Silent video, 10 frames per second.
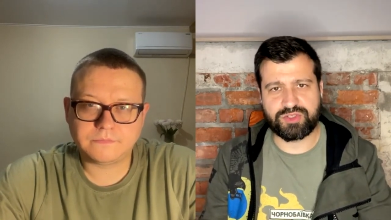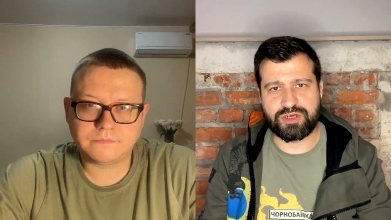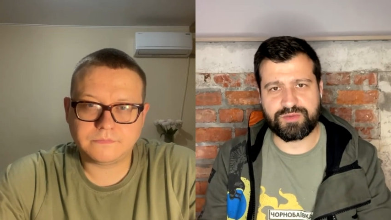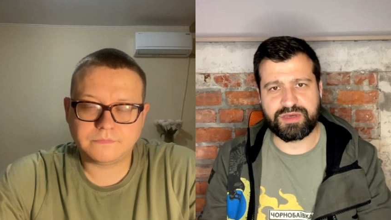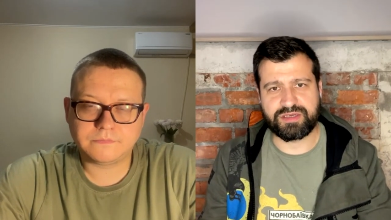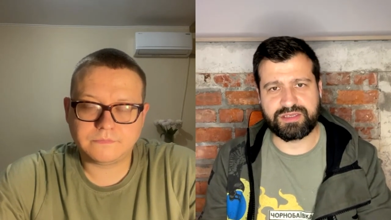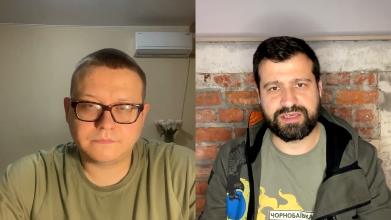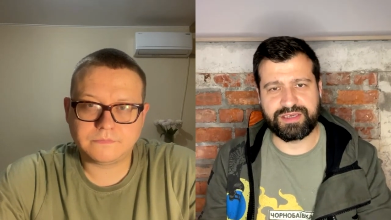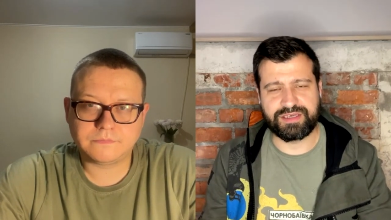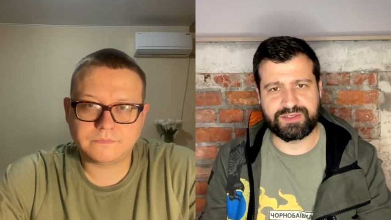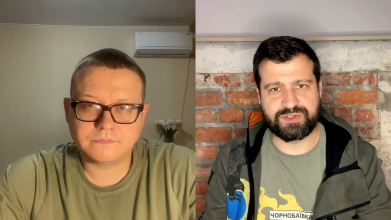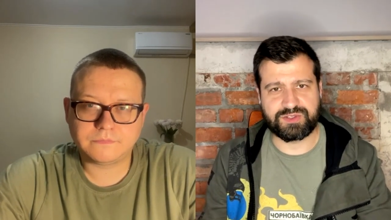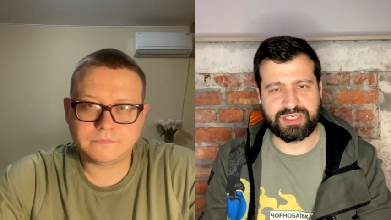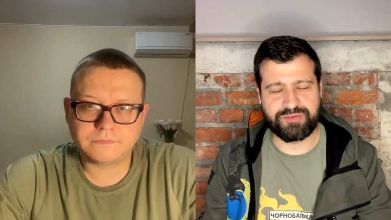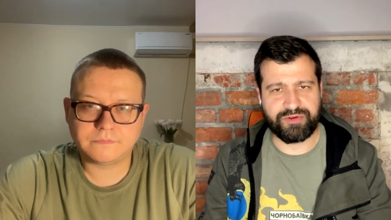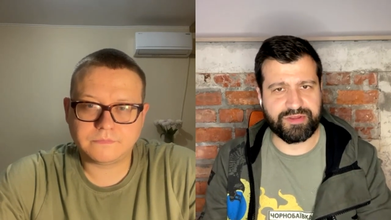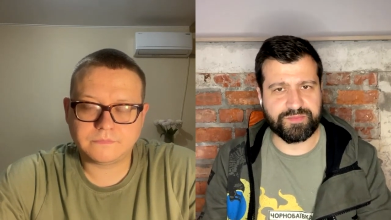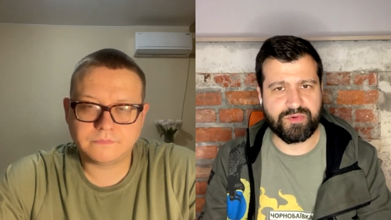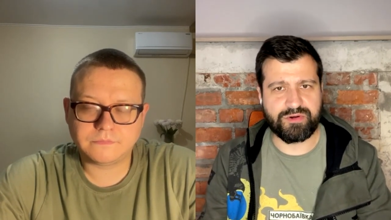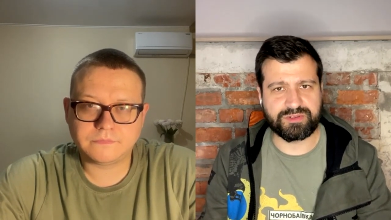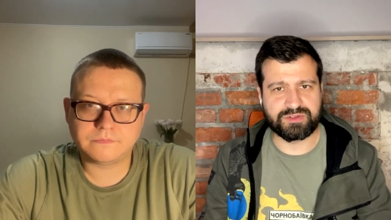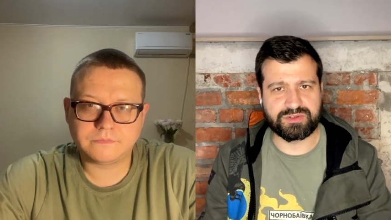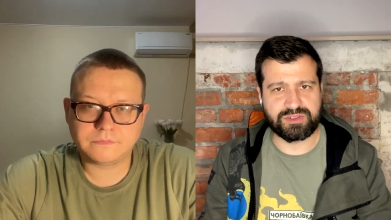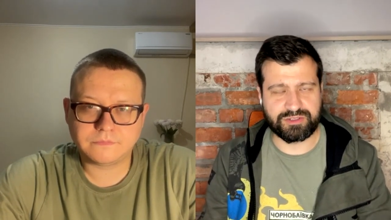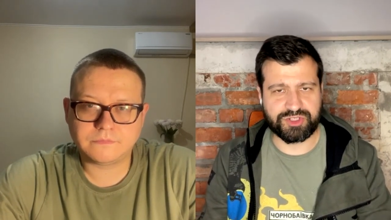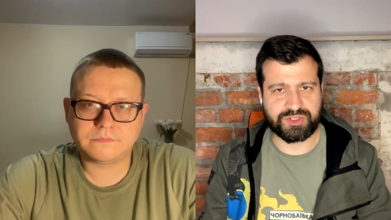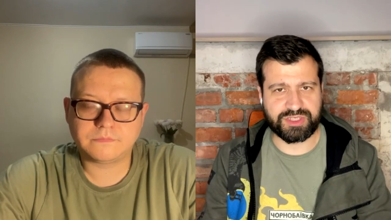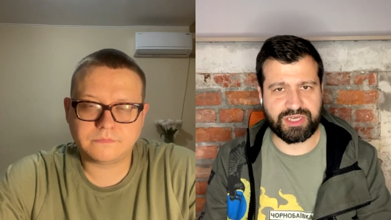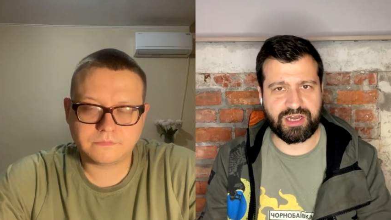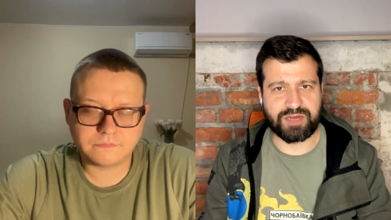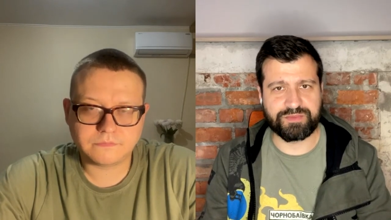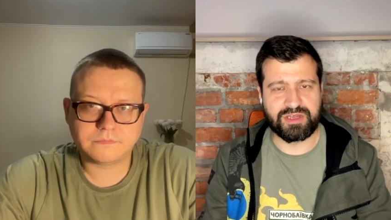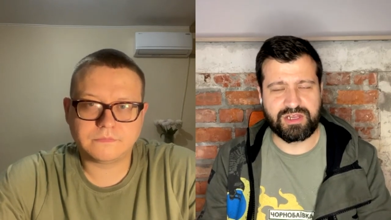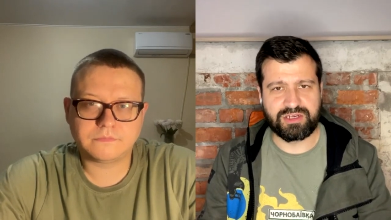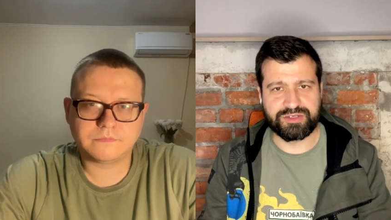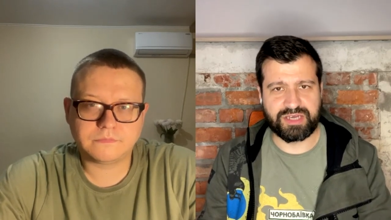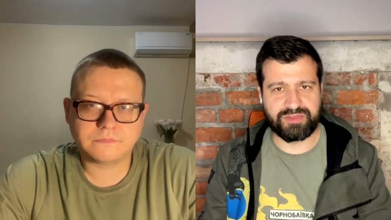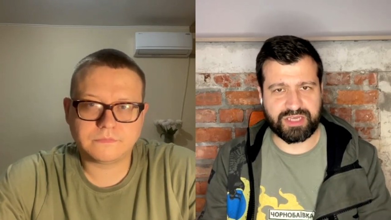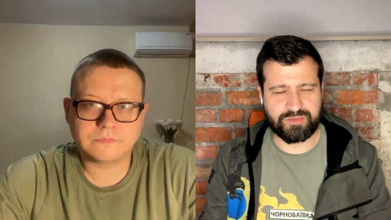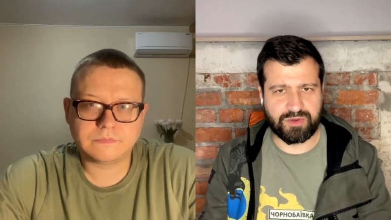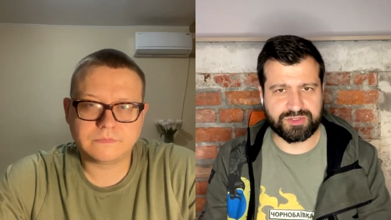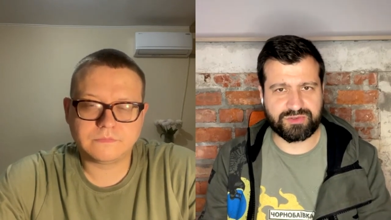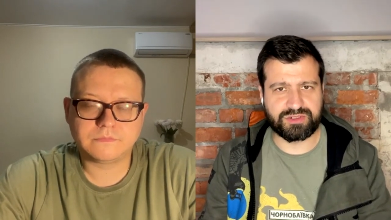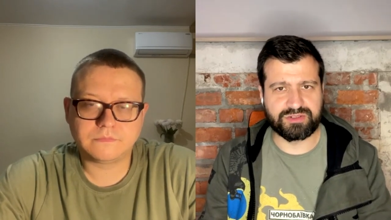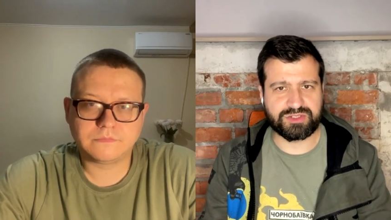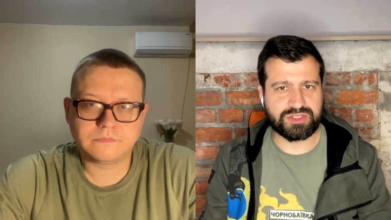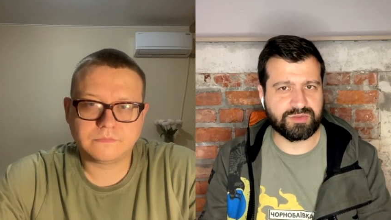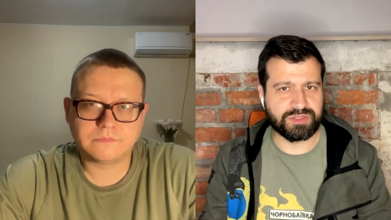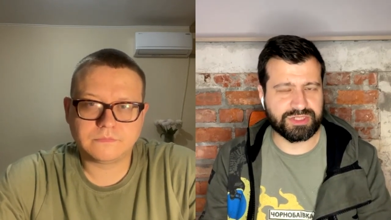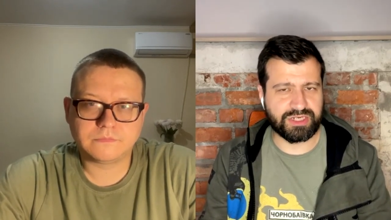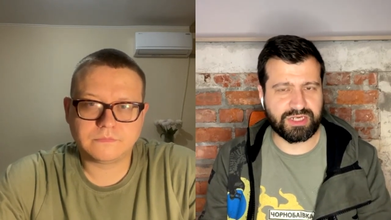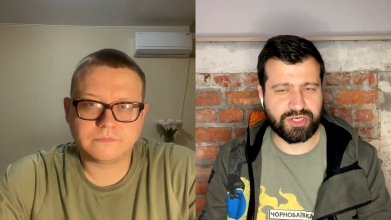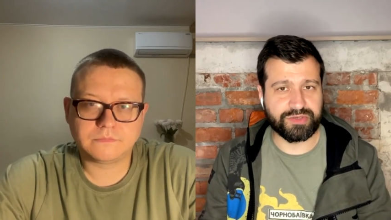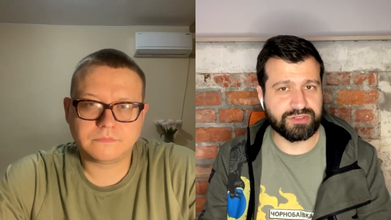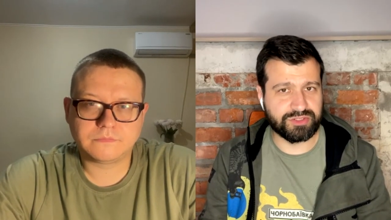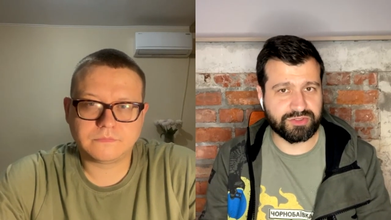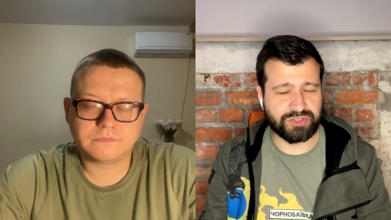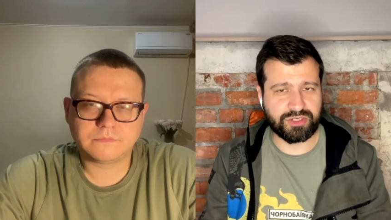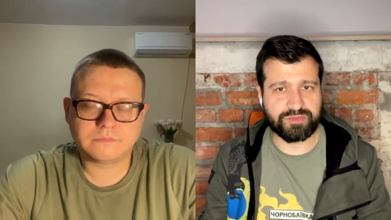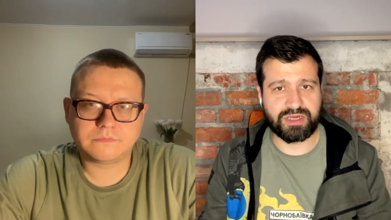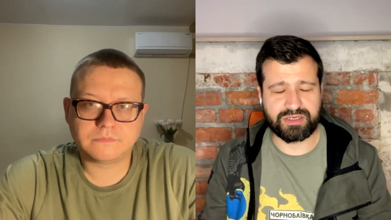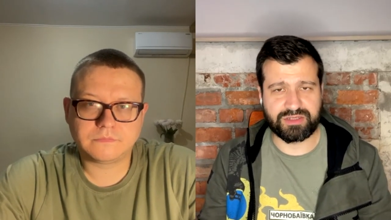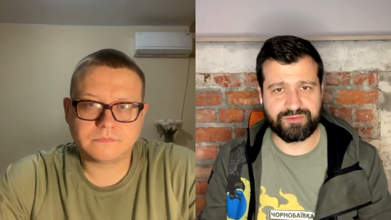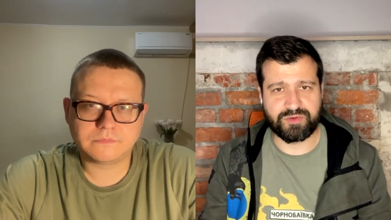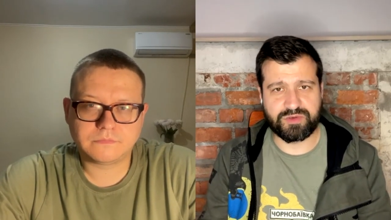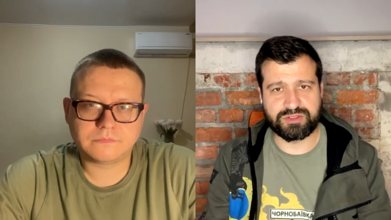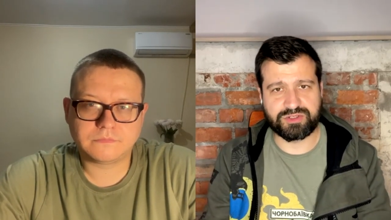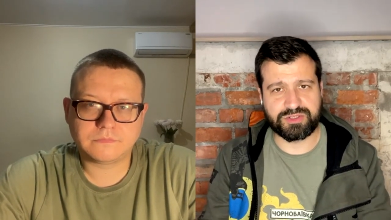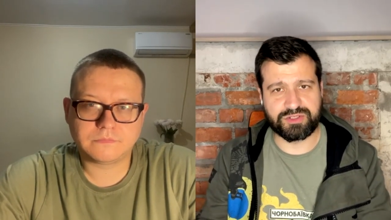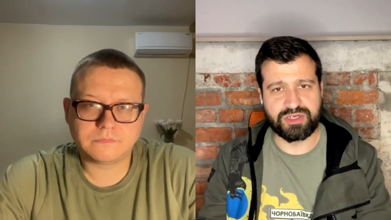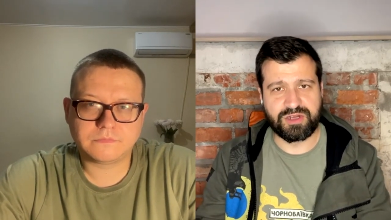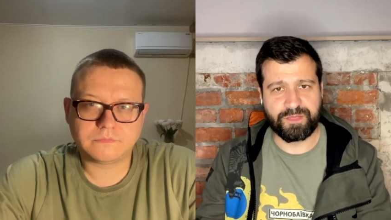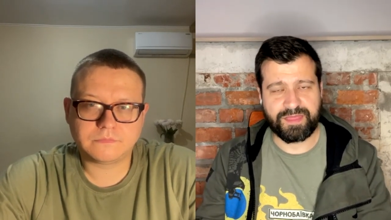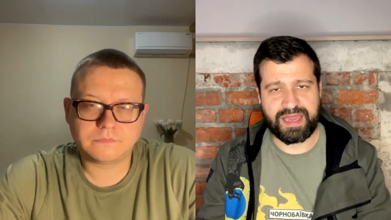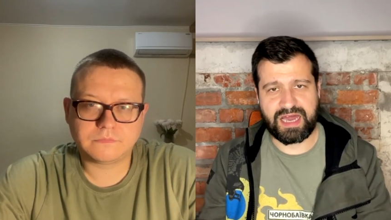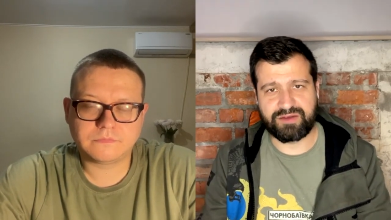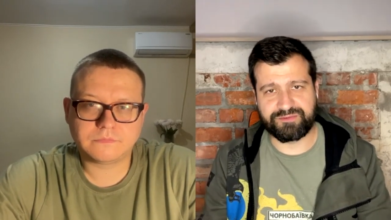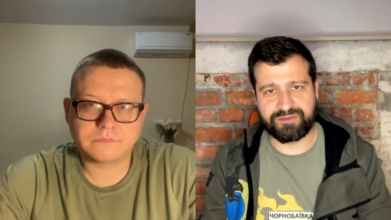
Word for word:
Speaker 1: Tokmak is a very important logistic hub. We have like most roads which are going to Tokmak. If you want to have